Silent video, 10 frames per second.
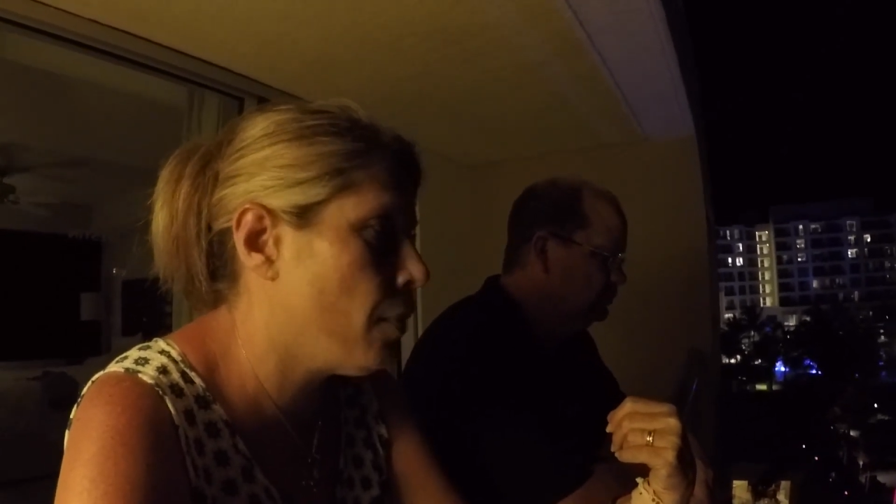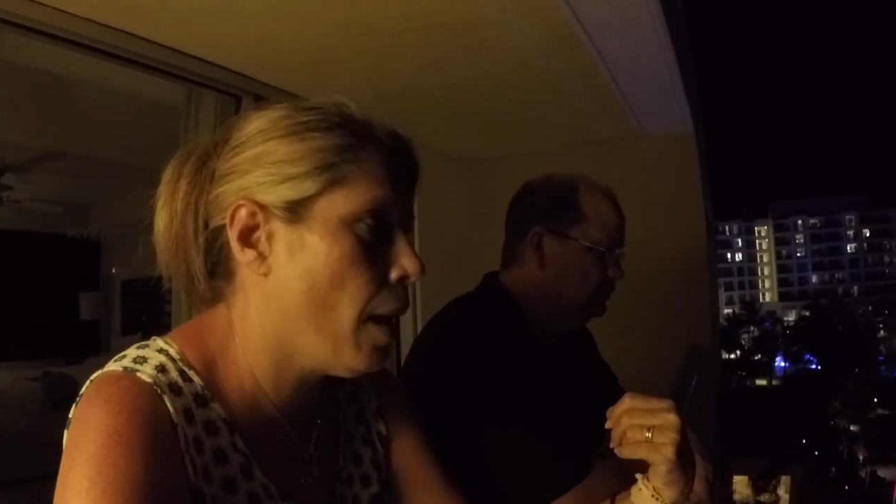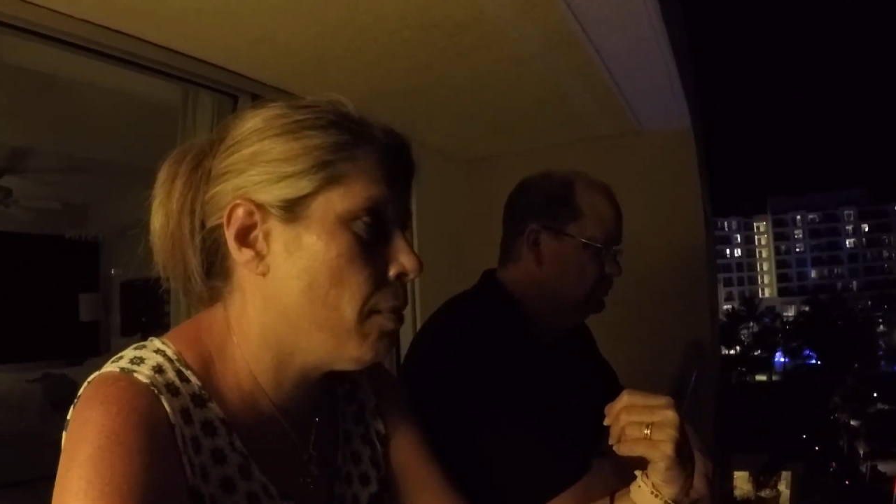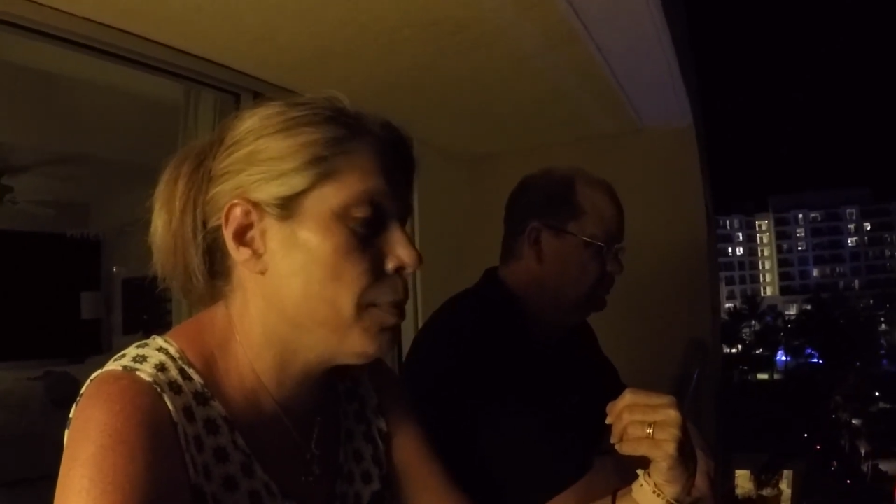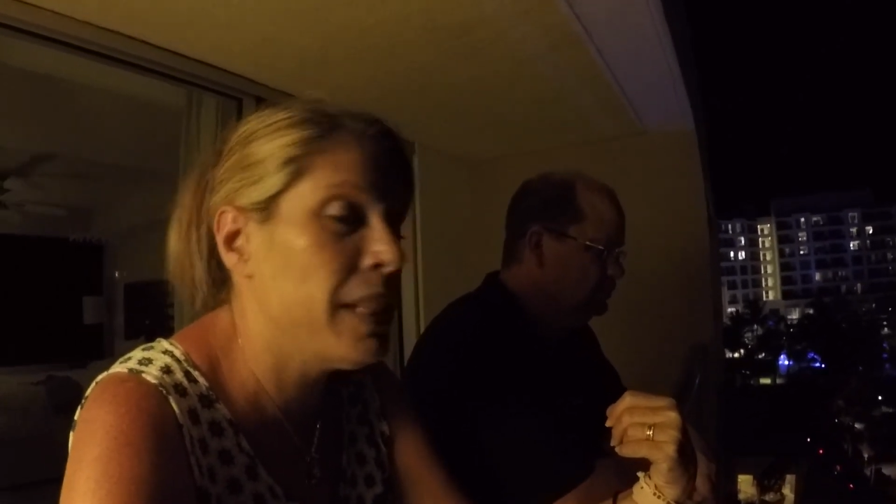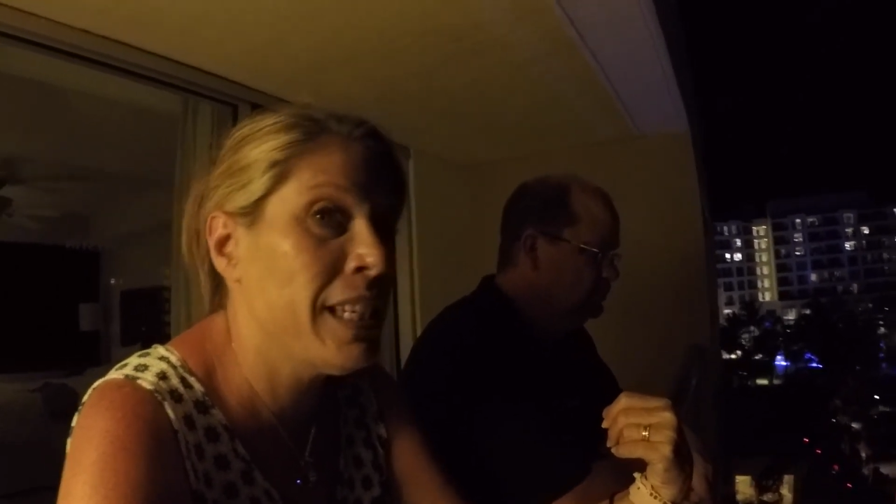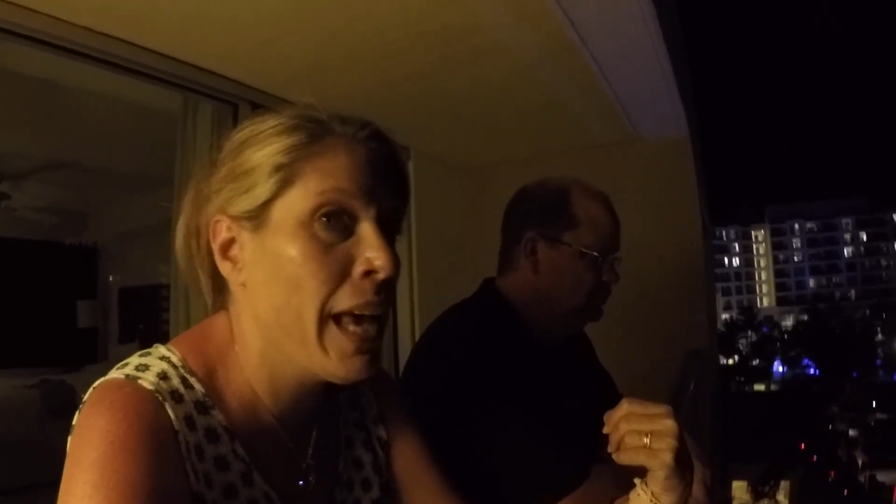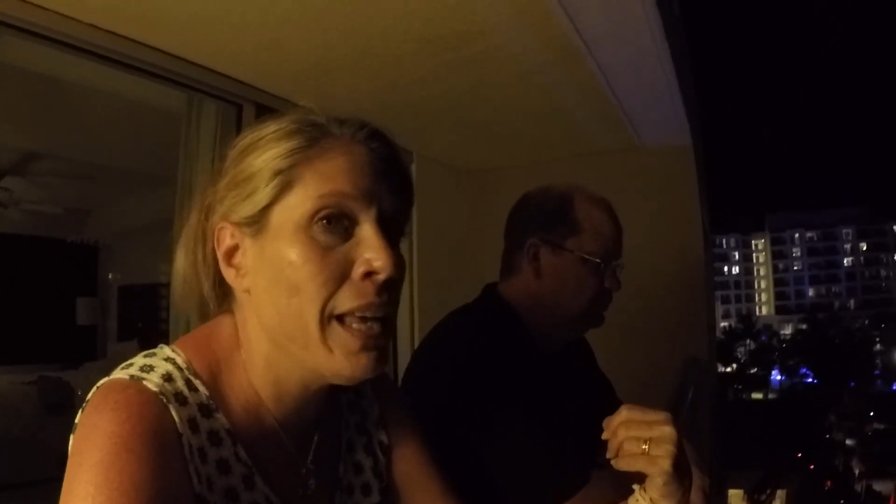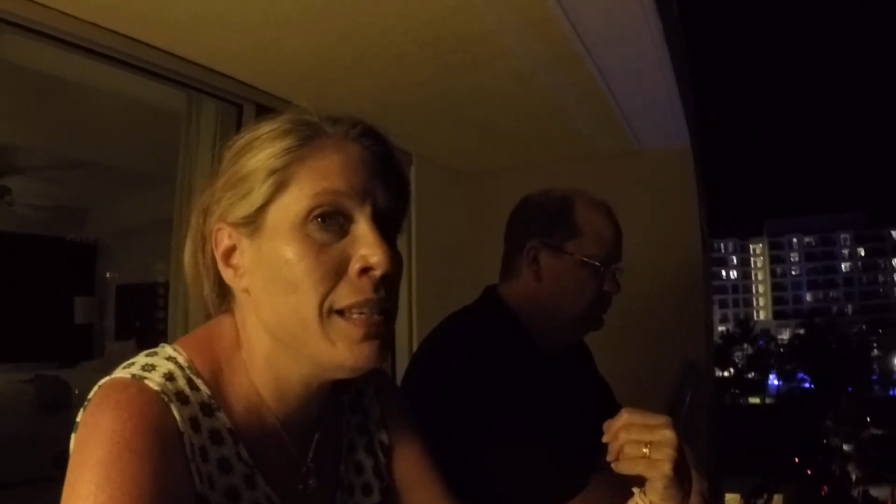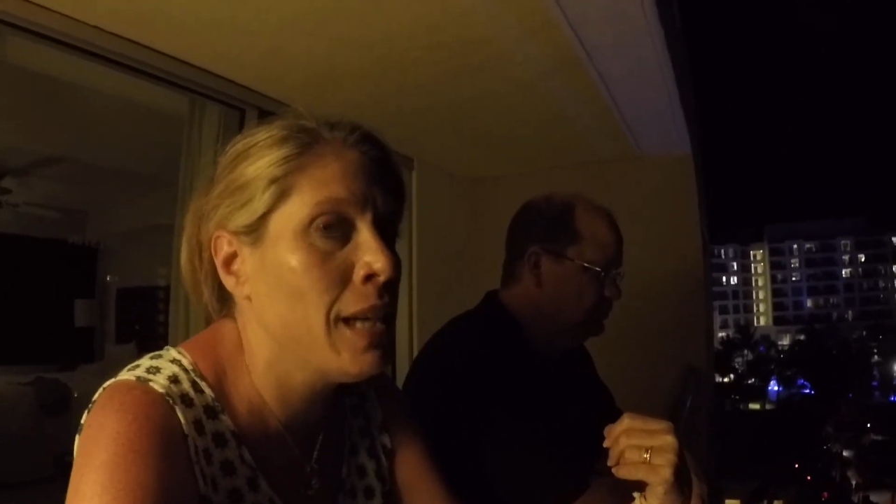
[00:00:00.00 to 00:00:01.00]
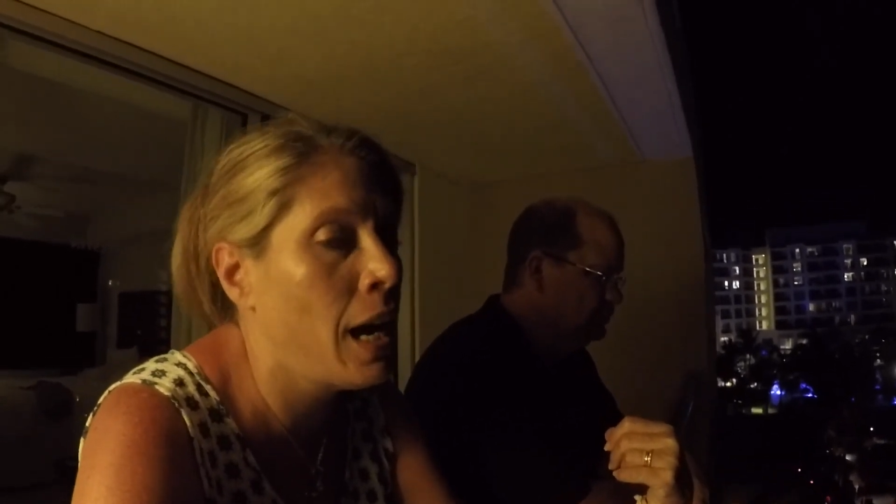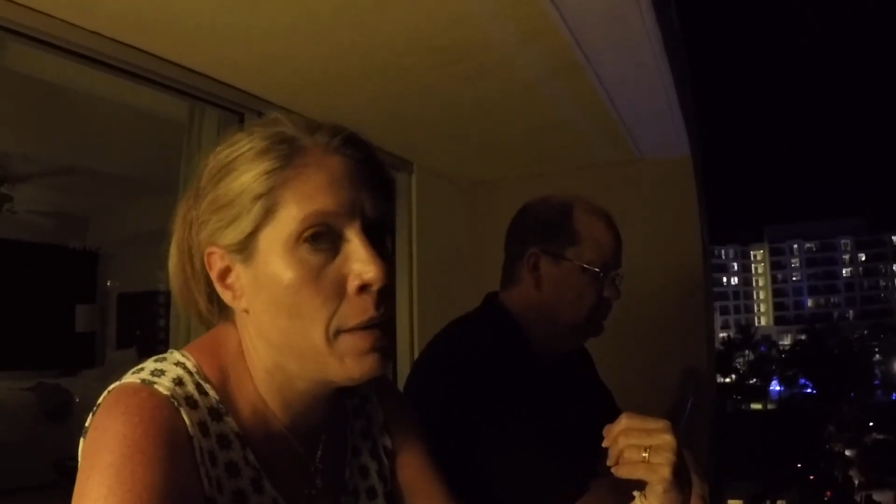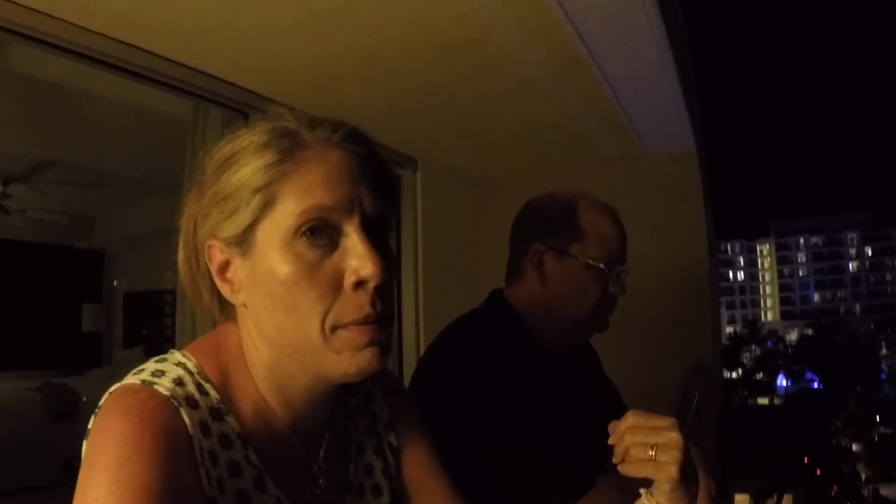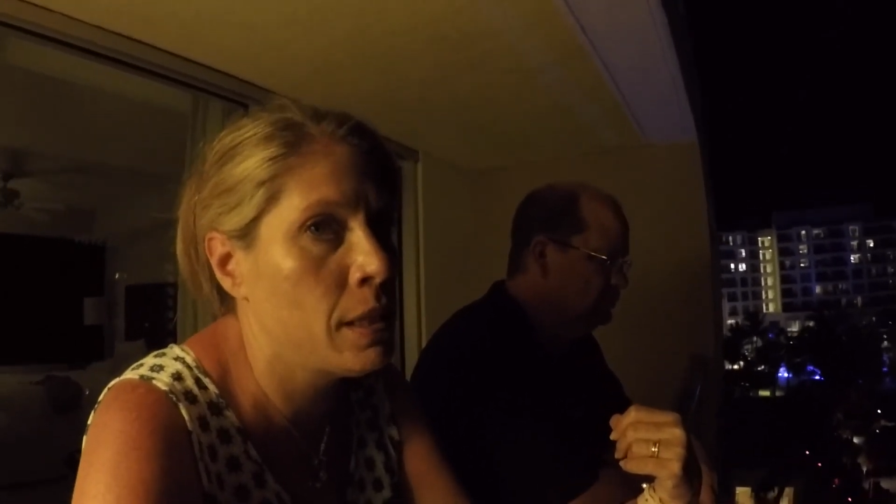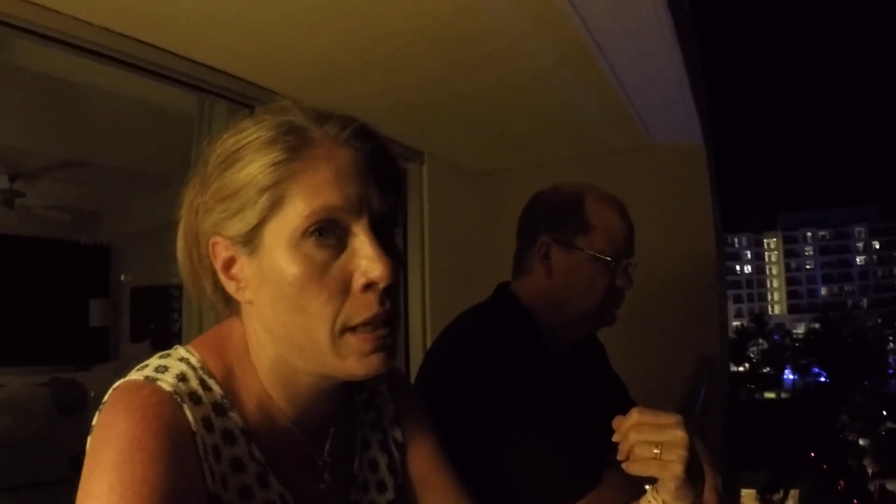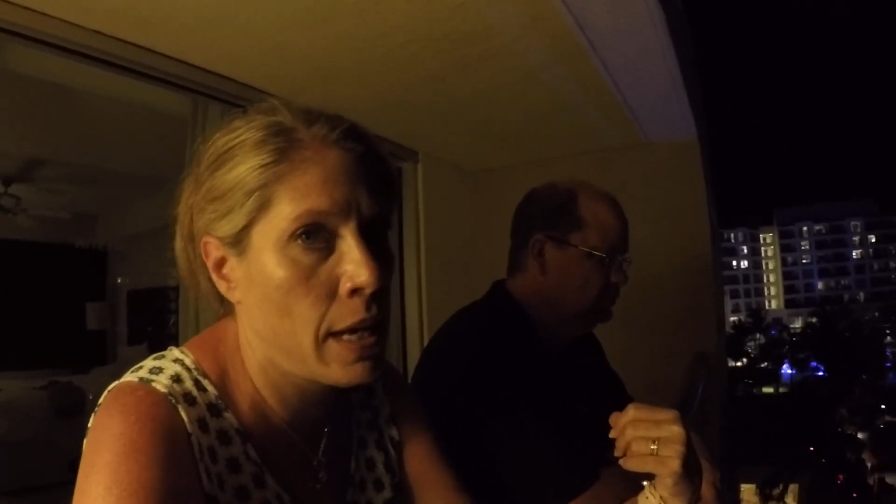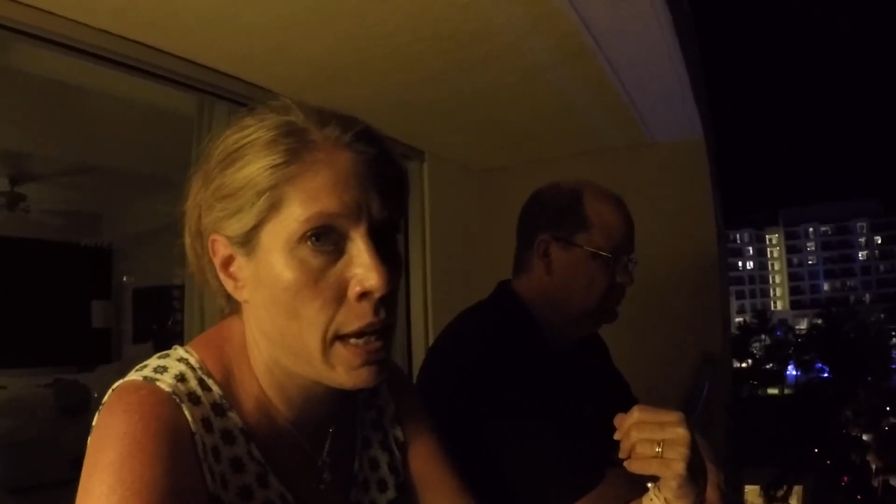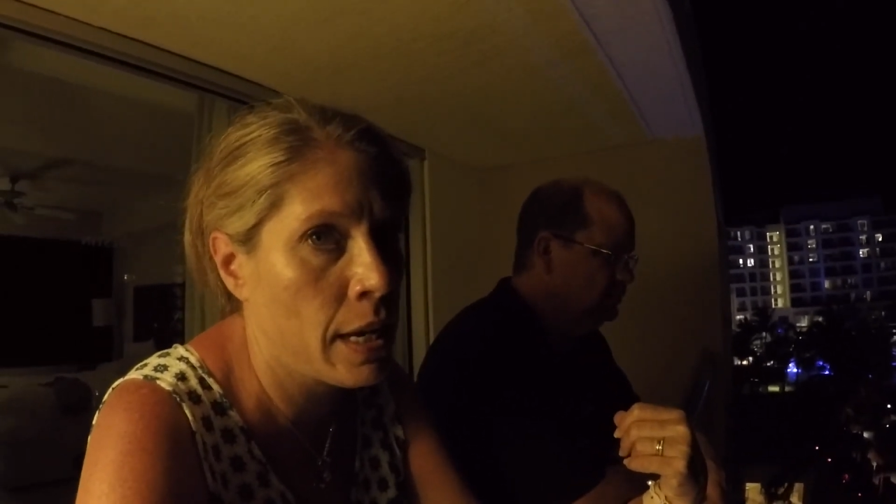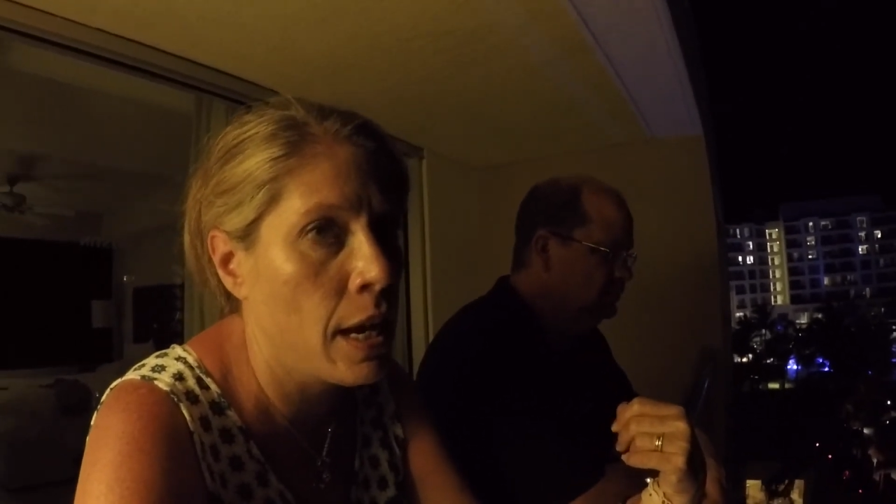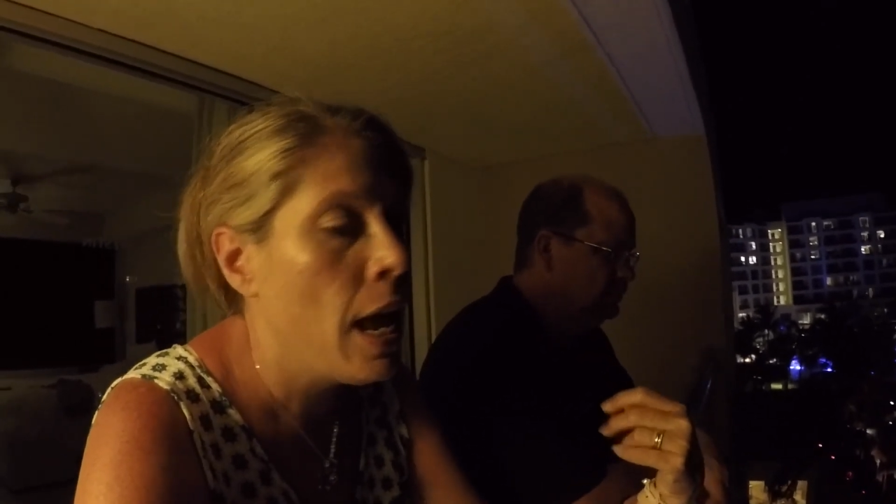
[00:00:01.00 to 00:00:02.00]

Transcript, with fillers: probably 10 times today